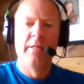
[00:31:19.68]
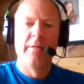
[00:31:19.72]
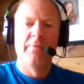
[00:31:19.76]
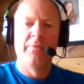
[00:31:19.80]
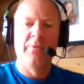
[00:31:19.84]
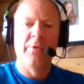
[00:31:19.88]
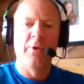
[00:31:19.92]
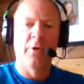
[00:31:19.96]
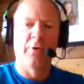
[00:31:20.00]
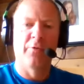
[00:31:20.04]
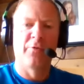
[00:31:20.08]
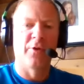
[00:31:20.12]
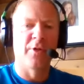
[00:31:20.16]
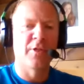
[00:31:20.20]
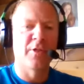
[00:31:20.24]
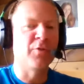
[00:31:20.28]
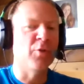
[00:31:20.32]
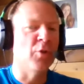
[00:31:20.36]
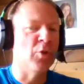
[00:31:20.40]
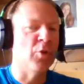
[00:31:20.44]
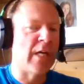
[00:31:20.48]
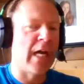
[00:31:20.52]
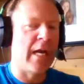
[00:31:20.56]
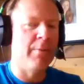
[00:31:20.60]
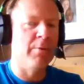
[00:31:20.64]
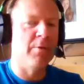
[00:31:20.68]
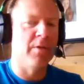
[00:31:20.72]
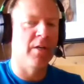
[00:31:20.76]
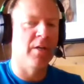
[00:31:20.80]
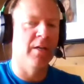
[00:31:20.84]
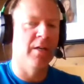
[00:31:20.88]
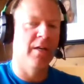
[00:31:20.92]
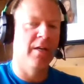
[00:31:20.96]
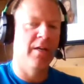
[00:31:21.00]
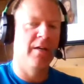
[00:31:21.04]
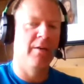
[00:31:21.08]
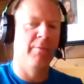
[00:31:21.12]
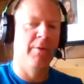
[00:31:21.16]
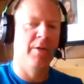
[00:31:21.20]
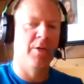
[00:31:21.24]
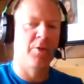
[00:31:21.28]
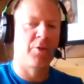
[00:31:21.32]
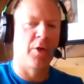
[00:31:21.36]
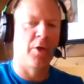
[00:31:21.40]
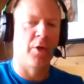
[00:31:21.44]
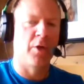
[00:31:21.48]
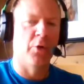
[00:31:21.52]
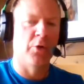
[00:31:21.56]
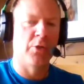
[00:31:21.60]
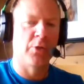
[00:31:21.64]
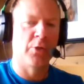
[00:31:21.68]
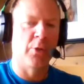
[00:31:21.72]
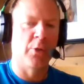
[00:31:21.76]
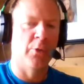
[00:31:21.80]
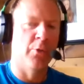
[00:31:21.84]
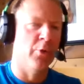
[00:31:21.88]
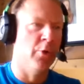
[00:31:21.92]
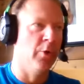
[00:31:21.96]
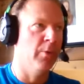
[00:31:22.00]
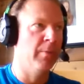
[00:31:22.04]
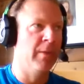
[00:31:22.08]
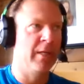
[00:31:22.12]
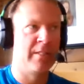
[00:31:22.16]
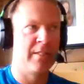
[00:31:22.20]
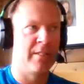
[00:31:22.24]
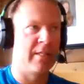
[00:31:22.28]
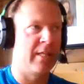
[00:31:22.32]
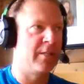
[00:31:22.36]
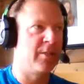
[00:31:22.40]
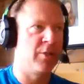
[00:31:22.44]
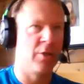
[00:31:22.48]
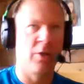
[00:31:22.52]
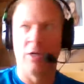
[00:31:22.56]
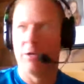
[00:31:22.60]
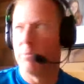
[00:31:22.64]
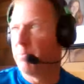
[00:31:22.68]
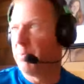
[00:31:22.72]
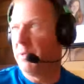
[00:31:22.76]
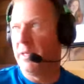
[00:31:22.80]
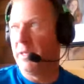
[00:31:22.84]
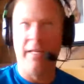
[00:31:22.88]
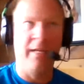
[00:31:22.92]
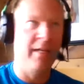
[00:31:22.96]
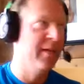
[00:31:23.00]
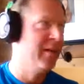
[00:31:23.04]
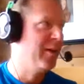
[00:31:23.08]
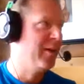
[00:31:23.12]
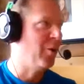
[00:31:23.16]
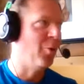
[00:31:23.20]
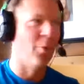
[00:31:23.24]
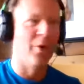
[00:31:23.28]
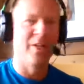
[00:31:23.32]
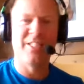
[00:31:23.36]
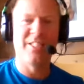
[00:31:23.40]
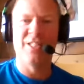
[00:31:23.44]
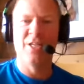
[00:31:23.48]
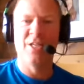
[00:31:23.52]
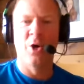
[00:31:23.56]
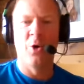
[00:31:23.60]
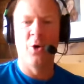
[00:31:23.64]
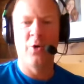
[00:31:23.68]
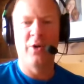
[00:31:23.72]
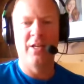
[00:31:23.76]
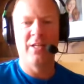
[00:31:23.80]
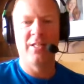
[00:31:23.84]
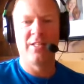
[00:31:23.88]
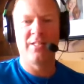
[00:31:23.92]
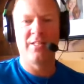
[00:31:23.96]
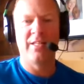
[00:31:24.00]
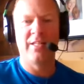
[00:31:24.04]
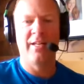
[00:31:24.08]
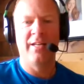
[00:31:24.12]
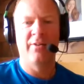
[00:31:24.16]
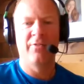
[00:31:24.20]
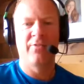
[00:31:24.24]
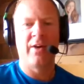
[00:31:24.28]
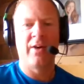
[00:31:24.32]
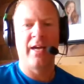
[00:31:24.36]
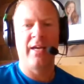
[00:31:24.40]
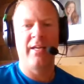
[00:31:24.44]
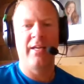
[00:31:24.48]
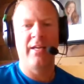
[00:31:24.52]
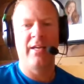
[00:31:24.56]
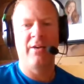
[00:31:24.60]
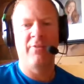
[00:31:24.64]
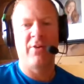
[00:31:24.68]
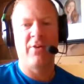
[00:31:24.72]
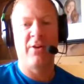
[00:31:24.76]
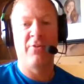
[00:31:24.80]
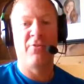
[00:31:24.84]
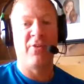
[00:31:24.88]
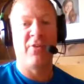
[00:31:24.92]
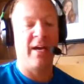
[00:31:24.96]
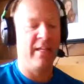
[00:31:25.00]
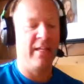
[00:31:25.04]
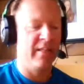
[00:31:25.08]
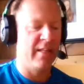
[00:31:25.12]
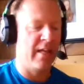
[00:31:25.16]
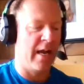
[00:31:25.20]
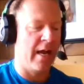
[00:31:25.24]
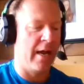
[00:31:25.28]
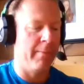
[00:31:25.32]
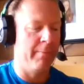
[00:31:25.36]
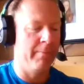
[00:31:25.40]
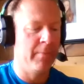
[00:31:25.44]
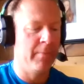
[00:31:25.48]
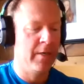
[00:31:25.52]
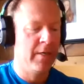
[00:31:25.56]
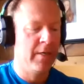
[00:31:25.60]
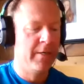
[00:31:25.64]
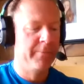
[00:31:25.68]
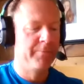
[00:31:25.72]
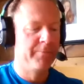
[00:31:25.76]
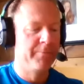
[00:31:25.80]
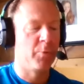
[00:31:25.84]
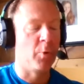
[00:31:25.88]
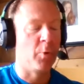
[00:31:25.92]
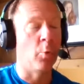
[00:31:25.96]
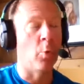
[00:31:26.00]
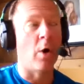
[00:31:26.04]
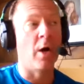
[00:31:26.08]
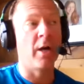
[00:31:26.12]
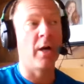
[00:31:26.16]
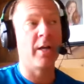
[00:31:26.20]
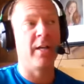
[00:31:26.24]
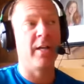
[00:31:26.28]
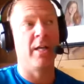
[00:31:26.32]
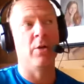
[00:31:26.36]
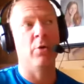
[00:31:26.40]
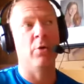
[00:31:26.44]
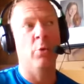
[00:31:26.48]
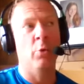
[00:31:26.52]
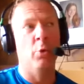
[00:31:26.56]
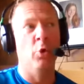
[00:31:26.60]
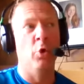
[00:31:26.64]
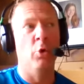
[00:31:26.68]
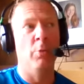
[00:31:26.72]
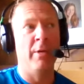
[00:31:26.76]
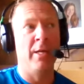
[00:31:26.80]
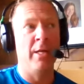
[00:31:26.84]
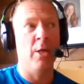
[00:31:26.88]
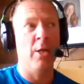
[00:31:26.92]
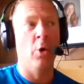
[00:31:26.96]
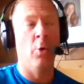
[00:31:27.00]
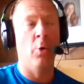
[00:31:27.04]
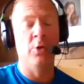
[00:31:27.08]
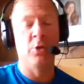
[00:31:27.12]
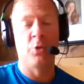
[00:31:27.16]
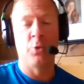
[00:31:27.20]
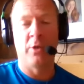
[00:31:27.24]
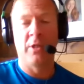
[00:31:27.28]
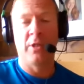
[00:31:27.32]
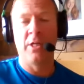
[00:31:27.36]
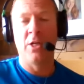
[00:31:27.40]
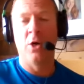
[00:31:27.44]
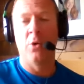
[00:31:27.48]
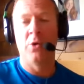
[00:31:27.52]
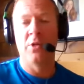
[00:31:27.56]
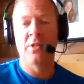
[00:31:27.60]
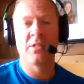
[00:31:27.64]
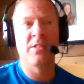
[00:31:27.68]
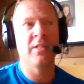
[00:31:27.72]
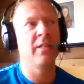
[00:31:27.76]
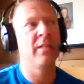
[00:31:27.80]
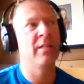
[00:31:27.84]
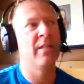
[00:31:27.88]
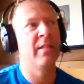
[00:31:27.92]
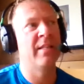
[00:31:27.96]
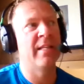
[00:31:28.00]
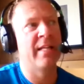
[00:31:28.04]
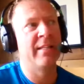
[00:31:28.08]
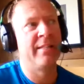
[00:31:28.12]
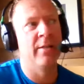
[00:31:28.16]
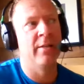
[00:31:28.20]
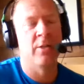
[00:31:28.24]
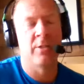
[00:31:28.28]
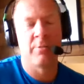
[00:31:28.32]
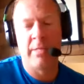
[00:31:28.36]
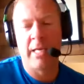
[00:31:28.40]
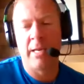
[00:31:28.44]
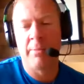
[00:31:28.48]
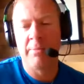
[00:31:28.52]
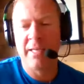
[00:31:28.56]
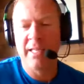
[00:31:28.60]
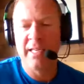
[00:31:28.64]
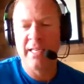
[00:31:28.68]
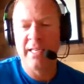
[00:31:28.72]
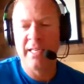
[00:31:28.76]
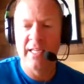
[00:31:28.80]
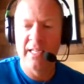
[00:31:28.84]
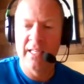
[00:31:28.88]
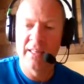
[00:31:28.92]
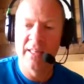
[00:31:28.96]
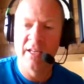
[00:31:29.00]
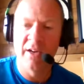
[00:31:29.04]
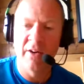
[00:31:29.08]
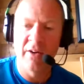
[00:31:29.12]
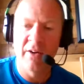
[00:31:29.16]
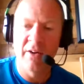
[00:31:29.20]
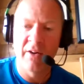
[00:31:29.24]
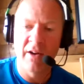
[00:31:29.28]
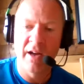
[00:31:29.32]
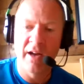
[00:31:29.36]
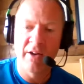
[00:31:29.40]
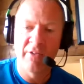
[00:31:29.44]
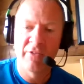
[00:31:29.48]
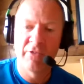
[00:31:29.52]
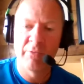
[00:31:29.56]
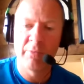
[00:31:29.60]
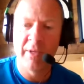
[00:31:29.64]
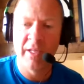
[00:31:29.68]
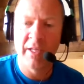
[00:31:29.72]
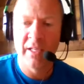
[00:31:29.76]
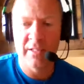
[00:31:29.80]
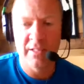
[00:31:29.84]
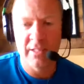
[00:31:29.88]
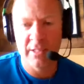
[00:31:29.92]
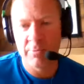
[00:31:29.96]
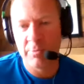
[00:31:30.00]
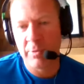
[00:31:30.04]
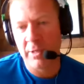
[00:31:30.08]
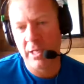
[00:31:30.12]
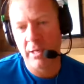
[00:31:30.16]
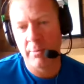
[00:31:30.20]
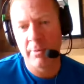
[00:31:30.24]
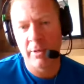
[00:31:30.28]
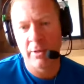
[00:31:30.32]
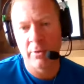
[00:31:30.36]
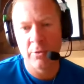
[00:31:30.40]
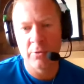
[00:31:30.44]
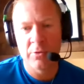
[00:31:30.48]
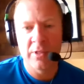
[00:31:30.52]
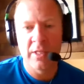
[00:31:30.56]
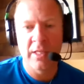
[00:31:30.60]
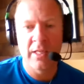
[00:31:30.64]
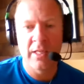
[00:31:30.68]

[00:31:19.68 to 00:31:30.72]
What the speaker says: The first few times an administrator goes into a room, that's going to be what's noticed. And if I find that I'm walking into a room and no one's really noticing, then that tells me I'm getting in there enough, because it's becoming routine.